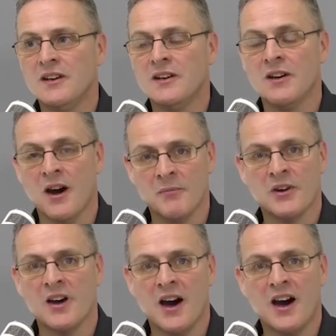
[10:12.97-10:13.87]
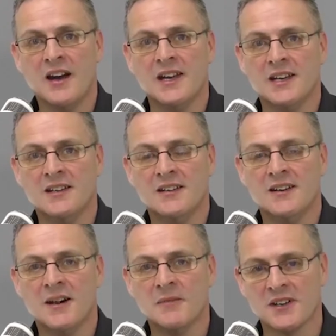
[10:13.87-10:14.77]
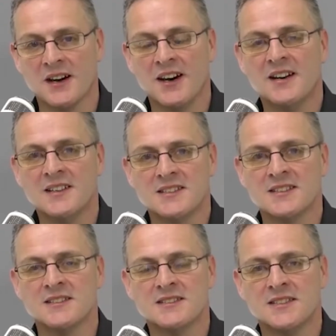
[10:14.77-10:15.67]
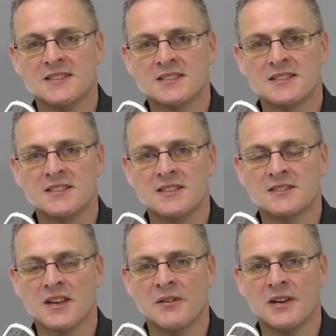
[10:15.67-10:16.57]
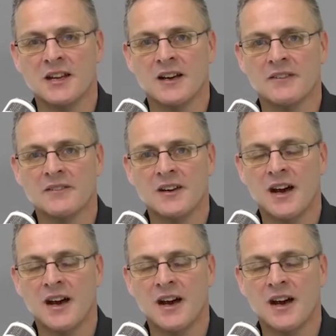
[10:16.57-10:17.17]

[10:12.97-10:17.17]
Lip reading: I'm on a high. I'm on a high since going live.